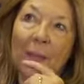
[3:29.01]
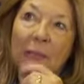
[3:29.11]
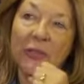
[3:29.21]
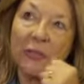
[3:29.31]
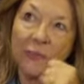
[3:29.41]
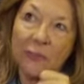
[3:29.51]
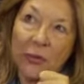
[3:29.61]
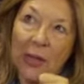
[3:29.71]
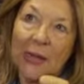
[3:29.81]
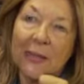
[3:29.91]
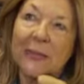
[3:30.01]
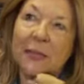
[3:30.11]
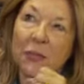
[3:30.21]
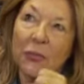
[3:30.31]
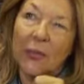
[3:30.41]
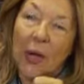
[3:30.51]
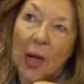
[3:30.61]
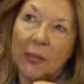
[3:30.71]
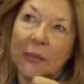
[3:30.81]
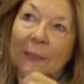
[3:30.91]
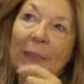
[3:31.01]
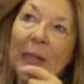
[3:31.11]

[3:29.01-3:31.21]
which is, Duras is sort of harder.